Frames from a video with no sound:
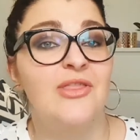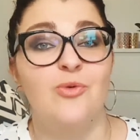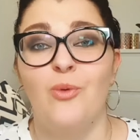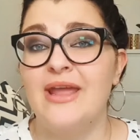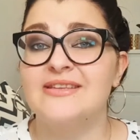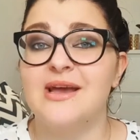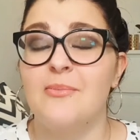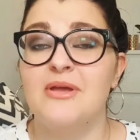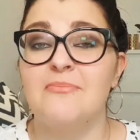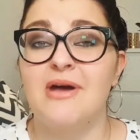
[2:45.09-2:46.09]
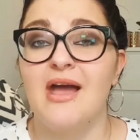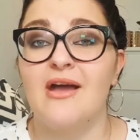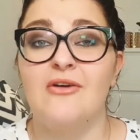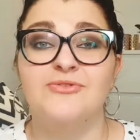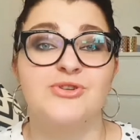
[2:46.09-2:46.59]
the weight coming
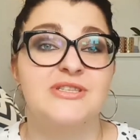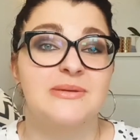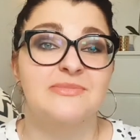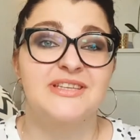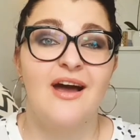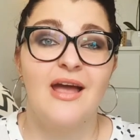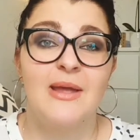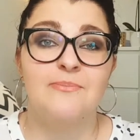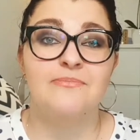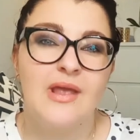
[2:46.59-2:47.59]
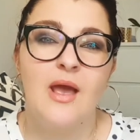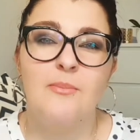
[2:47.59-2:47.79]
back after some time.